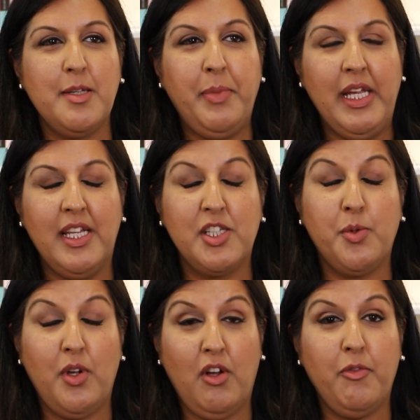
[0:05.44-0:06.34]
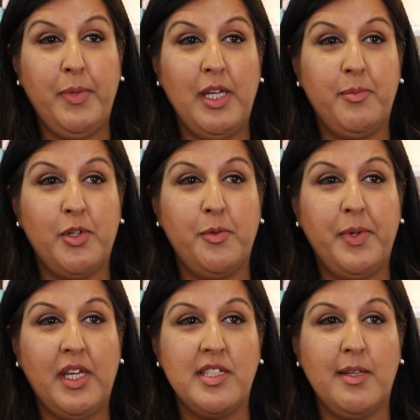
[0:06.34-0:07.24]
appealing to a lot of people
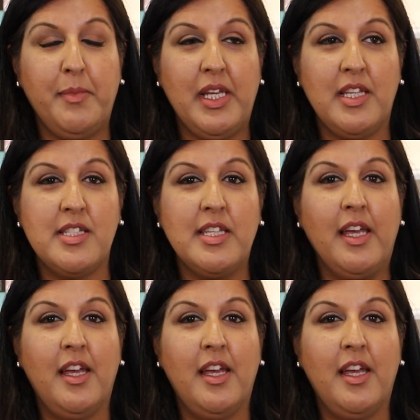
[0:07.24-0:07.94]
because it means